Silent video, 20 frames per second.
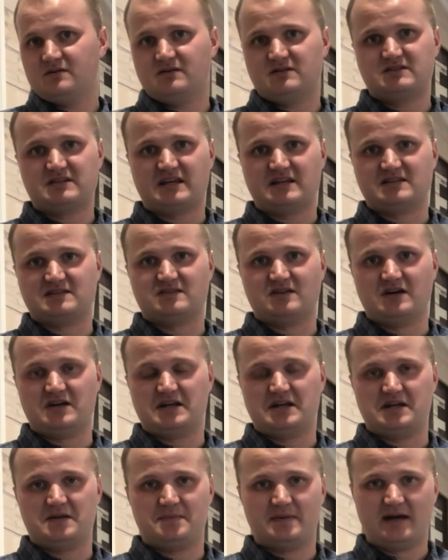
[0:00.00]
Let's get this line
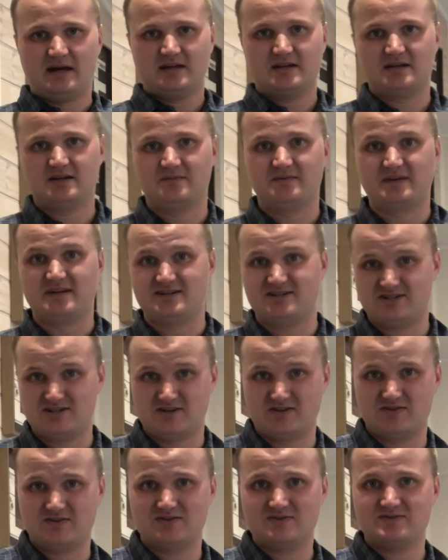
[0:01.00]
out of the pack and I'm going to show
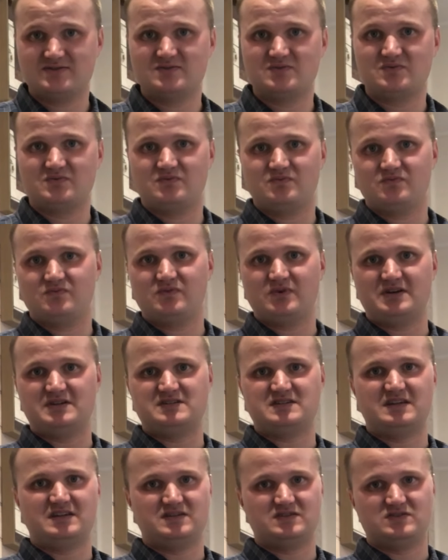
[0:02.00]
you what
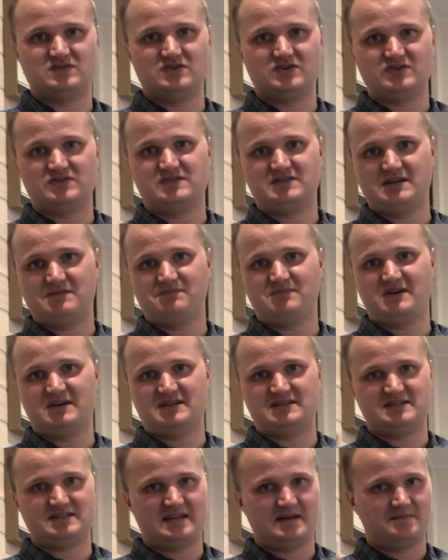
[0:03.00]
you need to do step by
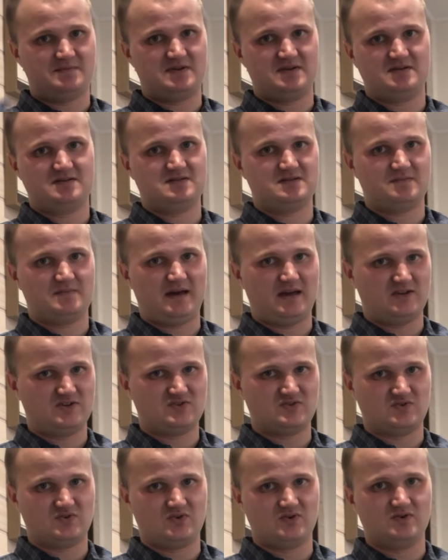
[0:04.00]
step to make
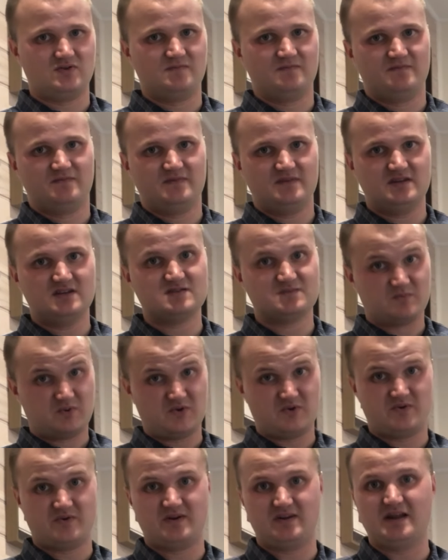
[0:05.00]
sure you spool
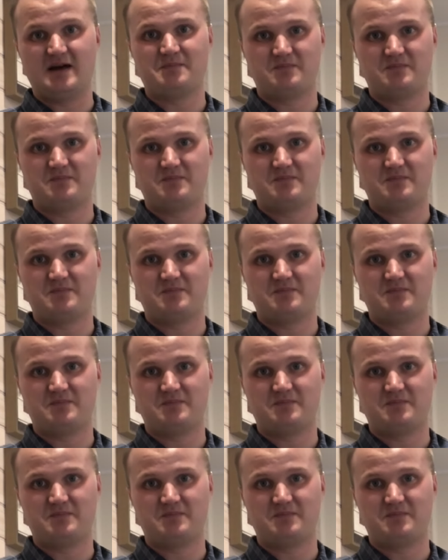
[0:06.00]
your reel up